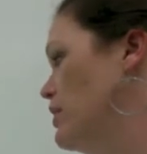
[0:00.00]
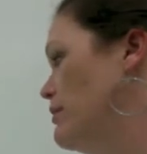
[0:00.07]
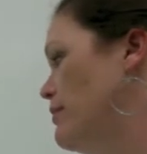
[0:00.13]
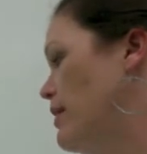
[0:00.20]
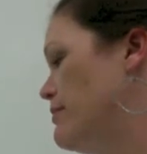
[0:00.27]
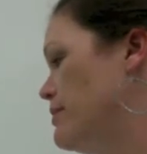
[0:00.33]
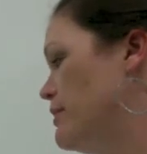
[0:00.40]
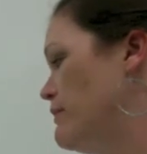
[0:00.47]

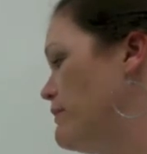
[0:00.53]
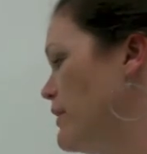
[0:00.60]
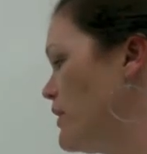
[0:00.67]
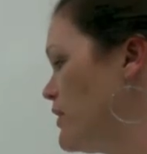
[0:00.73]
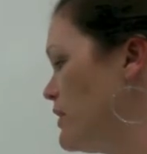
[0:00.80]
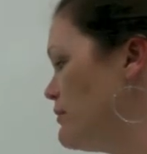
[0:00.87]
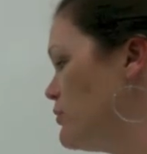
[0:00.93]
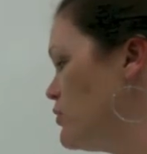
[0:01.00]
might be a
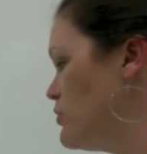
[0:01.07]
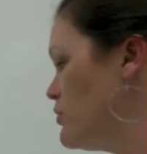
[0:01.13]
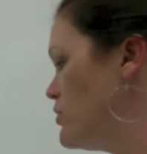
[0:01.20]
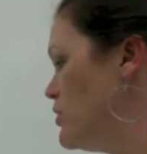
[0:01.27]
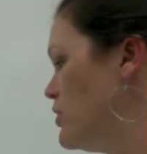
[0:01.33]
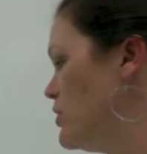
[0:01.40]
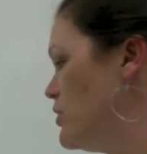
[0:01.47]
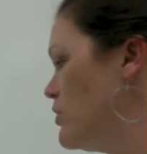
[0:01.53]

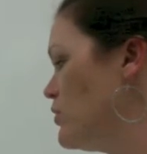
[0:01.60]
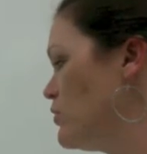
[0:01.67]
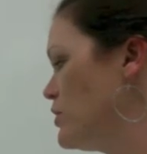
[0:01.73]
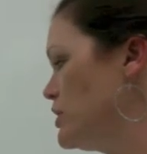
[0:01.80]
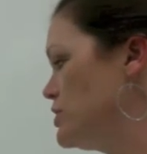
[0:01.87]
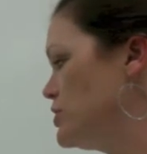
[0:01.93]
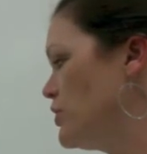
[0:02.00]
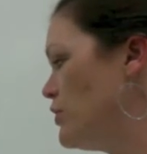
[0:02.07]
variable, or
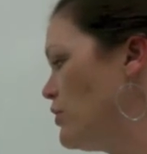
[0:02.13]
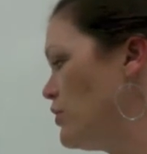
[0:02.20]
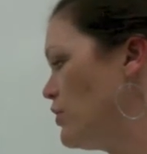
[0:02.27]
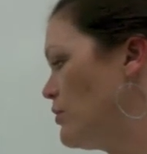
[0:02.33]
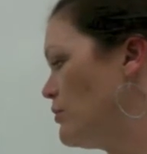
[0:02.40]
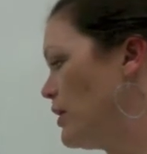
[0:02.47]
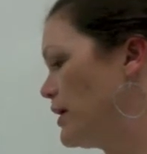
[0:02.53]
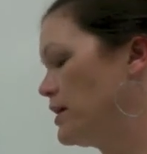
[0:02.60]
a
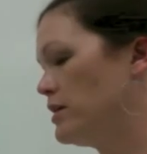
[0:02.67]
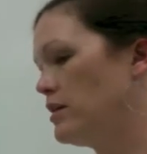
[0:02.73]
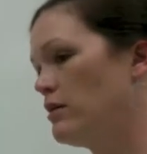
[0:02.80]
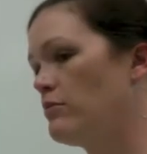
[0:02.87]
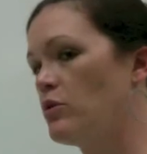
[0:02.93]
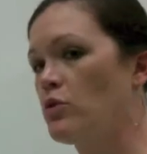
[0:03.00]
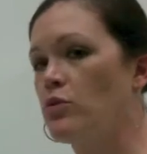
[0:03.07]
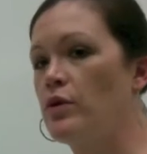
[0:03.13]
term, like a
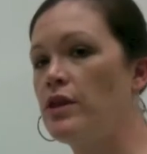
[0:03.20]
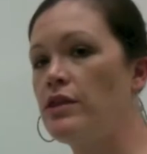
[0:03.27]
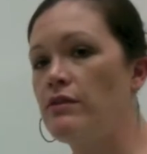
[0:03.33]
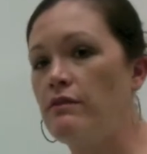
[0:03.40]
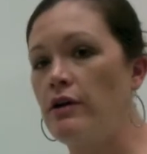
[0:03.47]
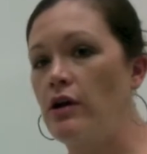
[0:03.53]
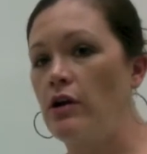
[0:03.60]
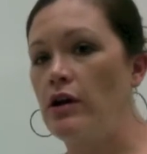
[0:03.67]
number with a
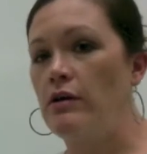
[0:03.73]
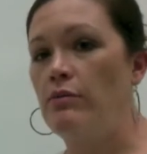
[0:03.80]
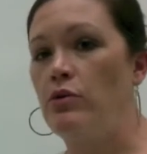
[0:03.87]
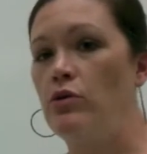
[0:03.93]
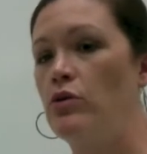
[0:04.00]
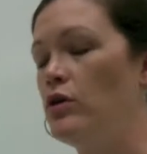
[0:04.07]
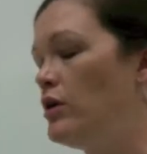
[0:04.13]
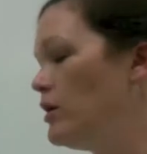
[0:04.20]

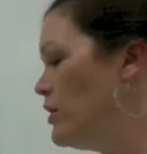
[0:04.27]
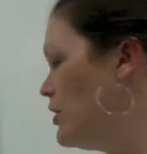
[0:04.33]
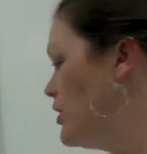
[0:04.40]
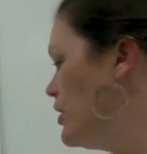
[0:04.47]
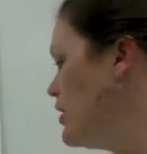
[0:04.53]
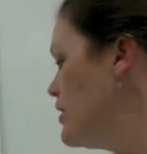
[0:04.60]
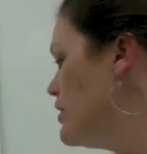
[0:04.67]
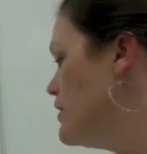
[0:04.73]
variable
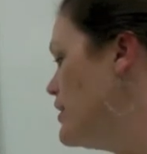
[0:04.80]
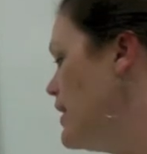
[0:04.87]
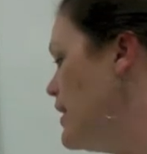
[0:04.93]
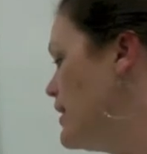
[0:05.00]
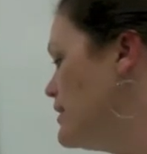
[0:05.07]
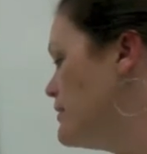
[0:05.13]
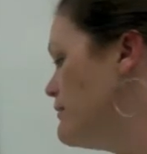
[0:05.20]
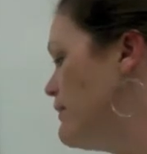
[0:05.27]

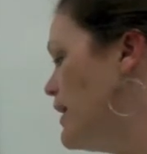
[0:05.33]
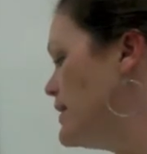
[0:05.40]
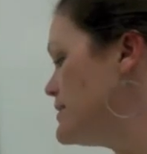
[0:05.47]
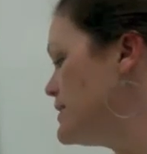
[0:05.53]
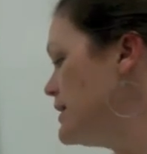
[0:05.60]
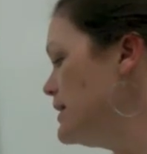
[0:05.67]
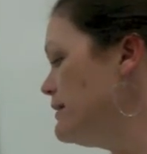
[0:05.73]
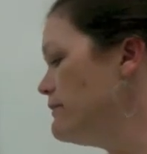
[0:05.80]
that divides
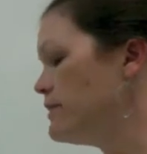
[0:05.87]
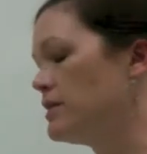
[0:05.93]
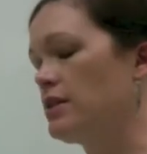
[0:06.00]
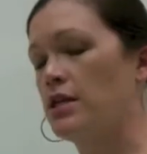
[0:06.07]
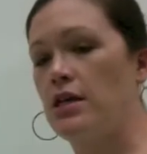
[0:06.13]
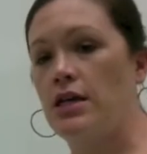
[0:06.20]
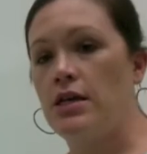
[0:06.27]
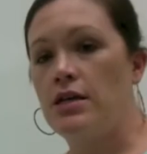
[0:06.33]

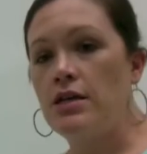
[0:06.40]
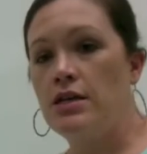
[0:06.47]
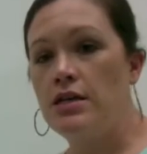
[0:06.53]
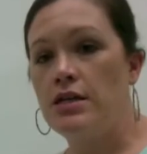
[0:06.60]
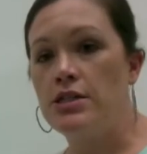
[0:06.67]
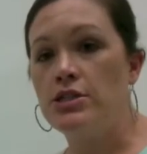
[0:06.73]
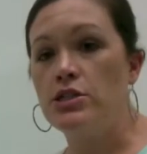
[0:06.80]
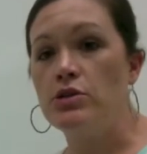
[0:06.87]
evenly
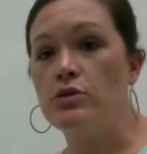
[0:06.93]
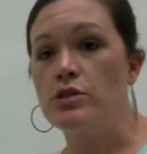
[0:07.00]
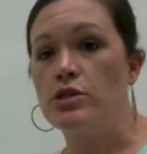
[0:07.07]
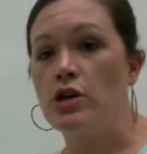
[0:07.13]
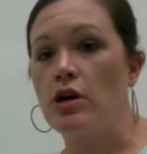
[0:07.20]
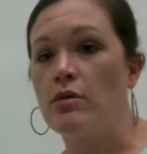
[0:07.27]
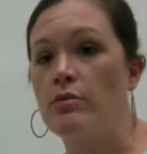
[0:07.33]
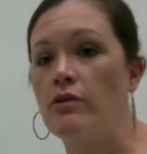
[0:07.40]
into a
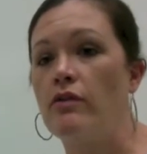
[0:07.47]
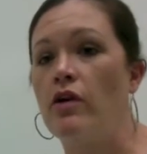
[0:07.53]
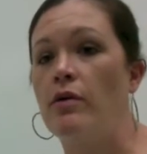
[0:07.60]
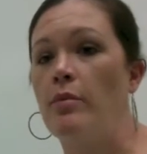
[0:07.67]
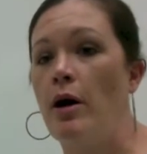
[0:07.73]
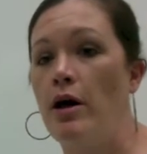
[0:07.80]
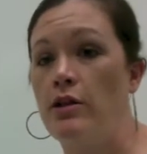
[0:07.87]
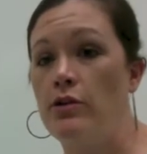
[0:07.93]
term of our
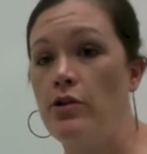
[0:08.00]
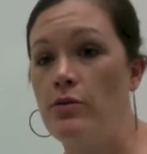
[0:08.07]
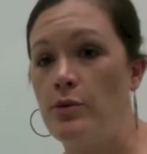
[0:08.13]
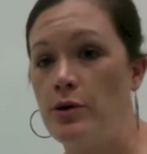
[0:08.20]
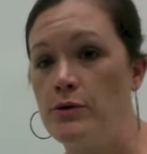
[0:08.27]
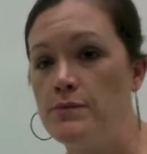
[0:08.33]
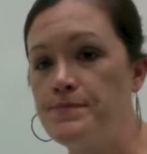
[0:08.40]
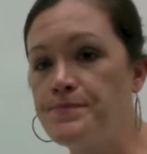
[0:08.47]
polynomial.